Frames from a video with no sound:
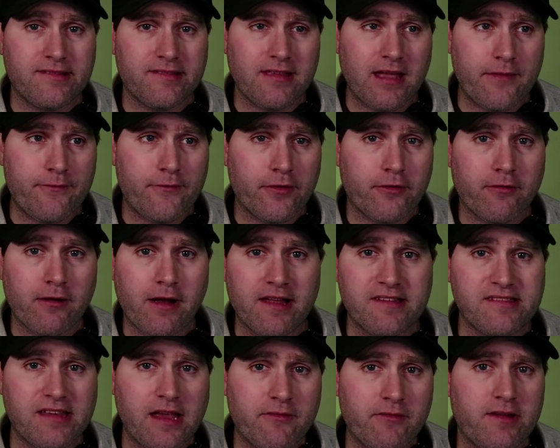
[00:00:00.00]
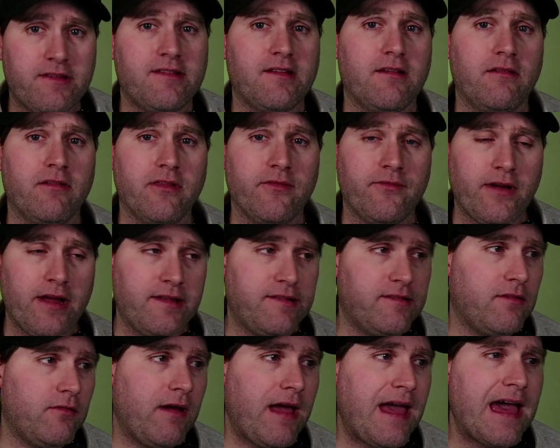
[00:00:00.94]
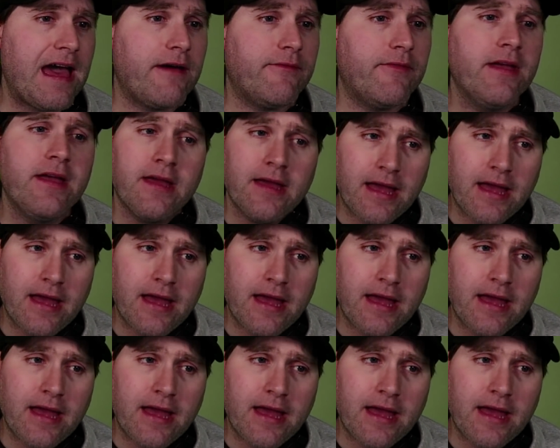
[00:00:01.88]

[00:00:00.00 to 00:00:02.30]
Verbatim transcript: stuff across every single device you have.